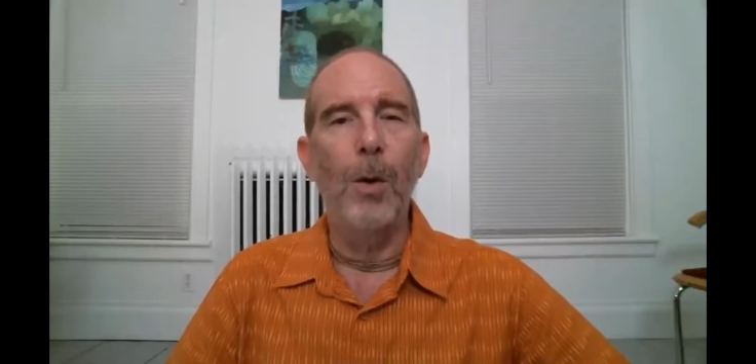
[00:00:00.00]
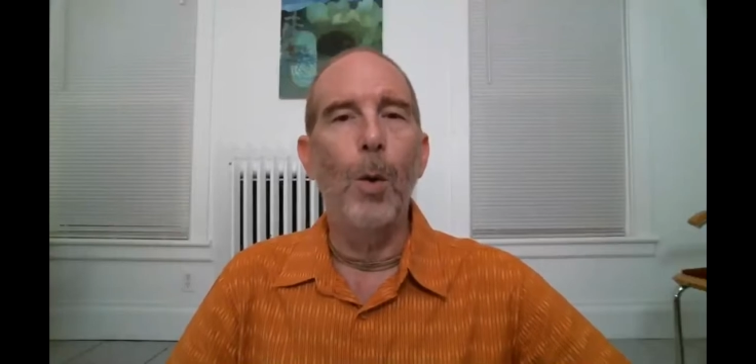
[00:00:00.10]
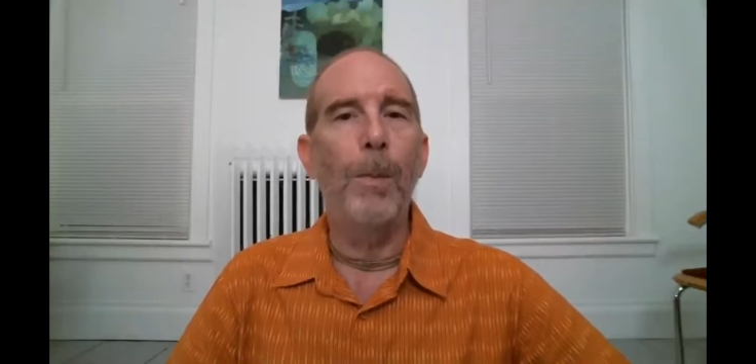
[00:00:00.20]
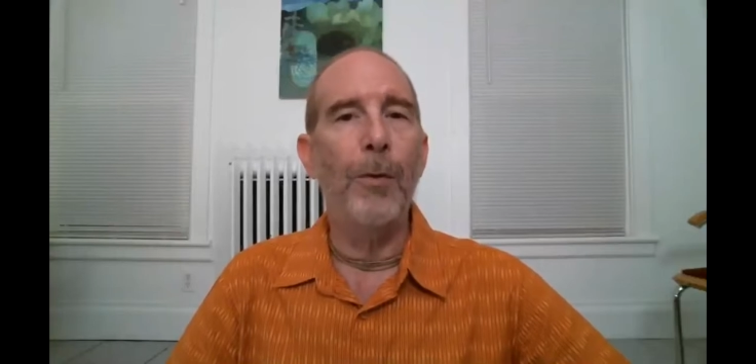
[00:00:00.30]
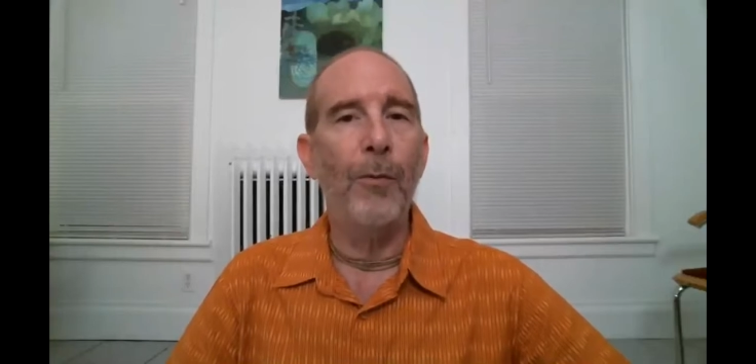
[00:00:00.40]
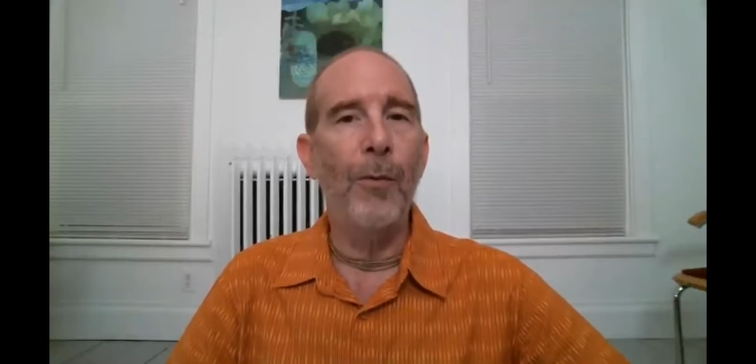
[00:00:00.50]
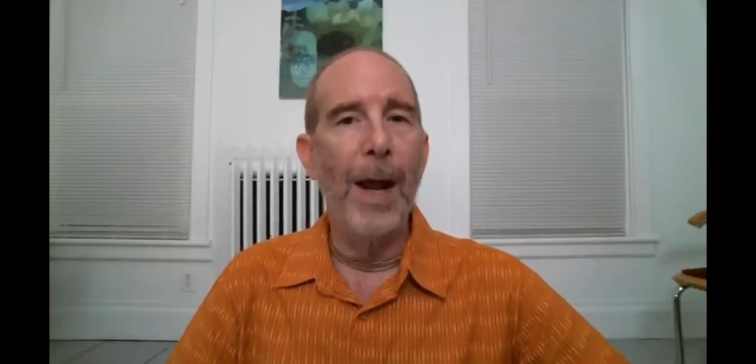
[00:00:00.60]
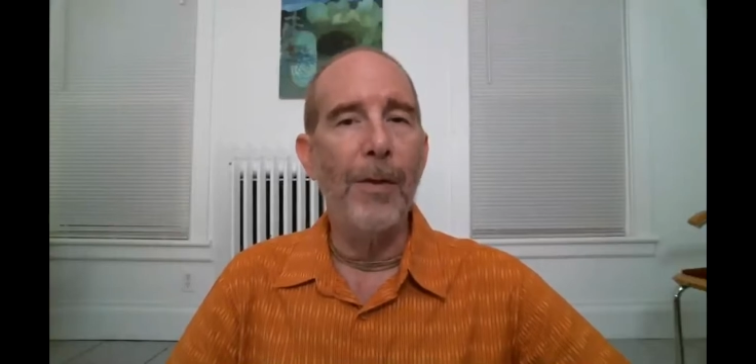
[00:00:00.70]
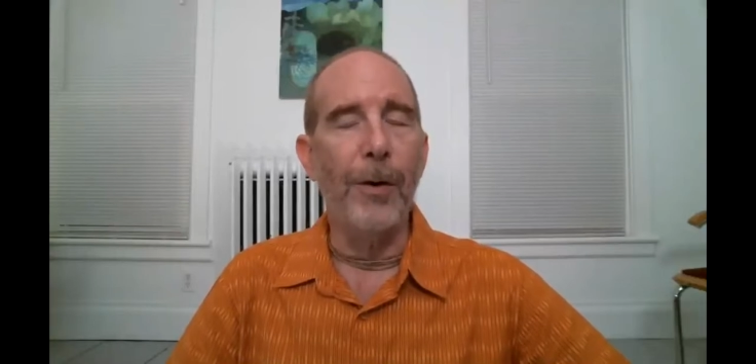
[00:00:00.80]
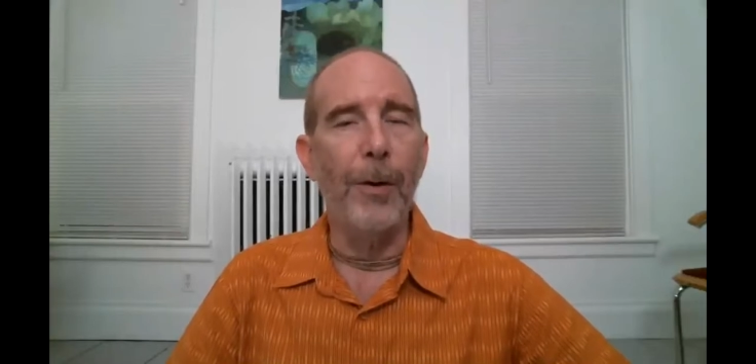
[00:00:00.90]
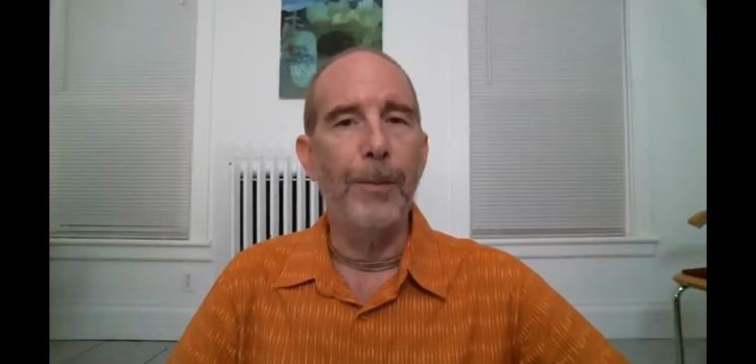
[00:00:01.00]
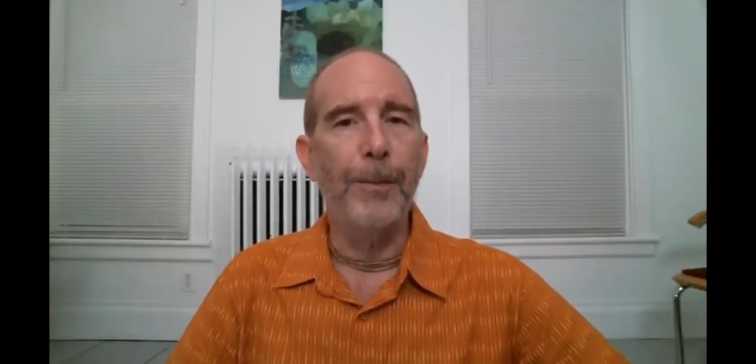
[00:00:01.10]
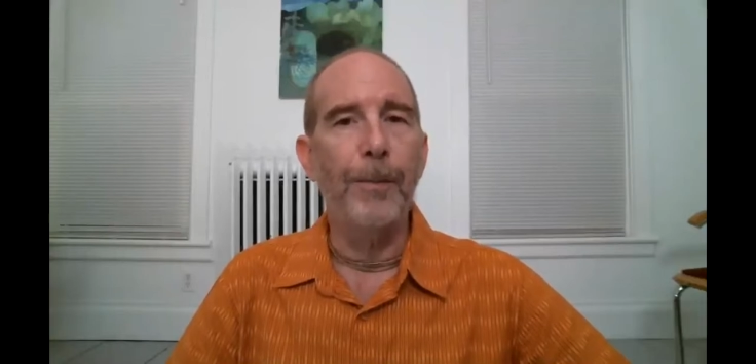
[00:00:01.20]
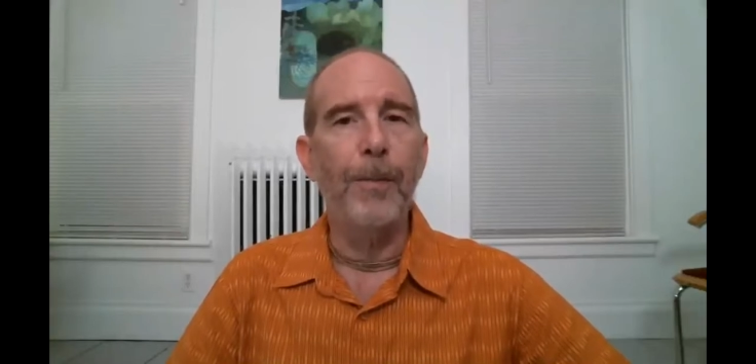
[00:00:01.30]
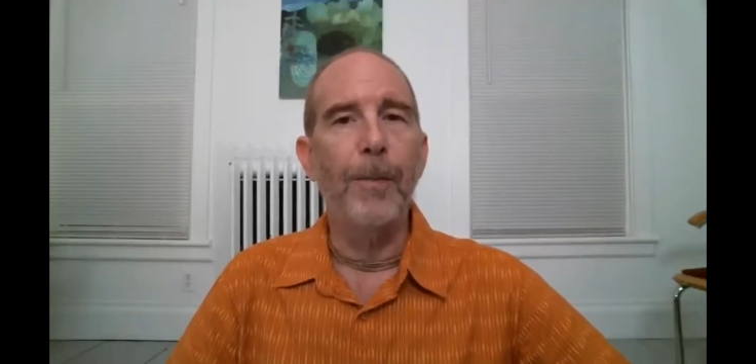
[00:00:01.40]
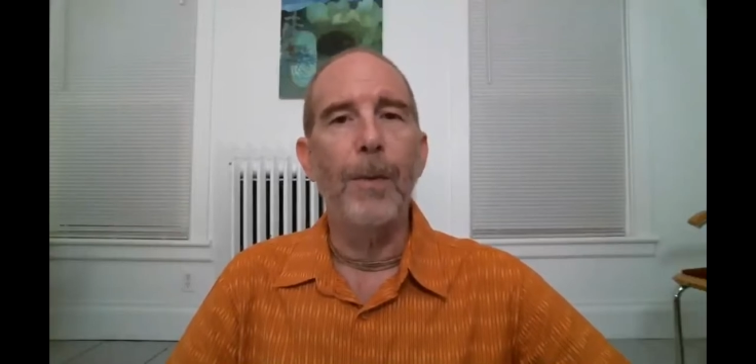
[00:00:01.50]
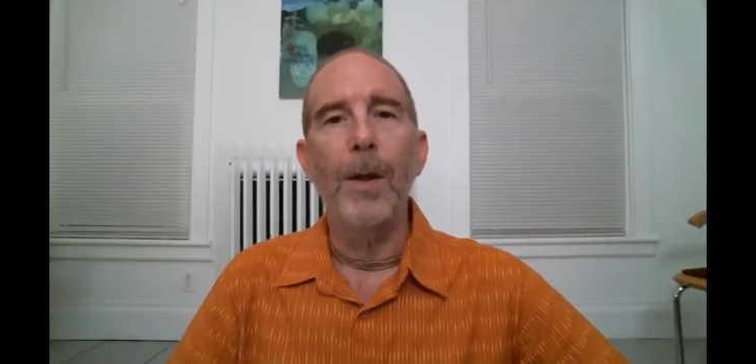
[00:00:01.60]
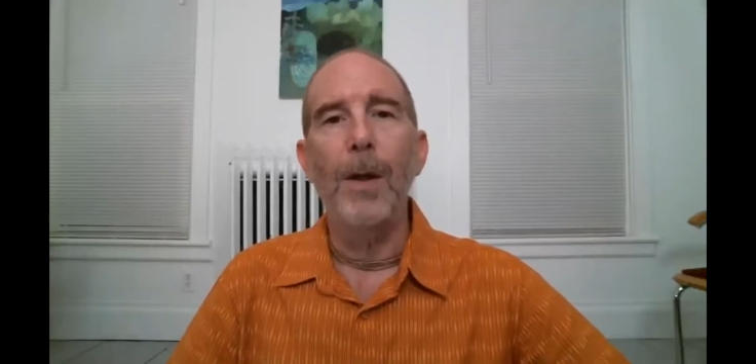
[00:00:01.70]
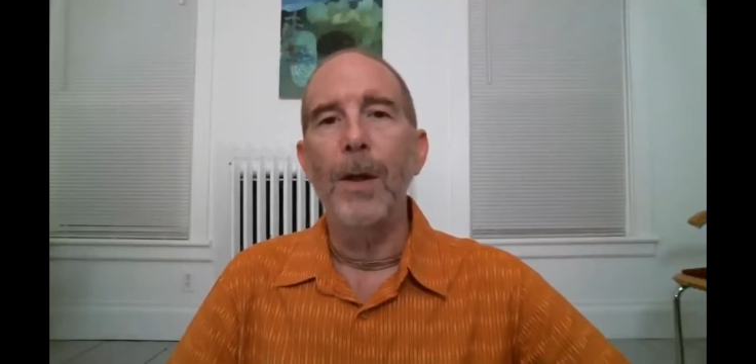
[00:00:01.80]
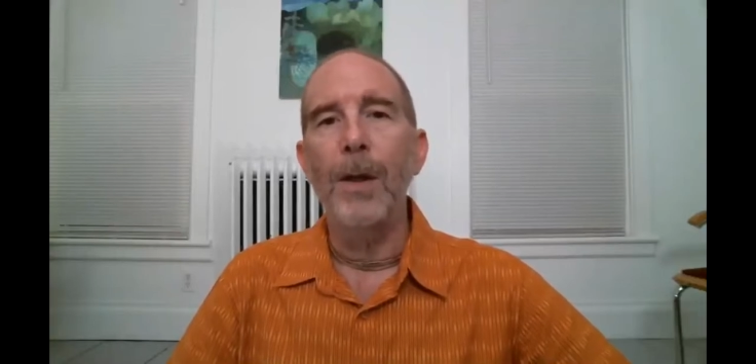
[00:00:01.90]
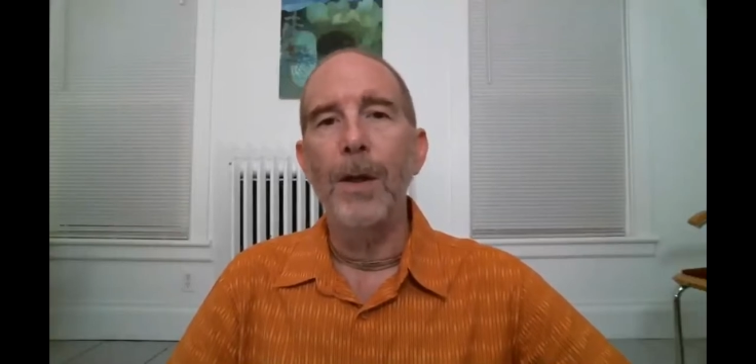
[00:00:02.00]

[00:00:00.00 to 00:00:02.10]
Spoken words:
but rather he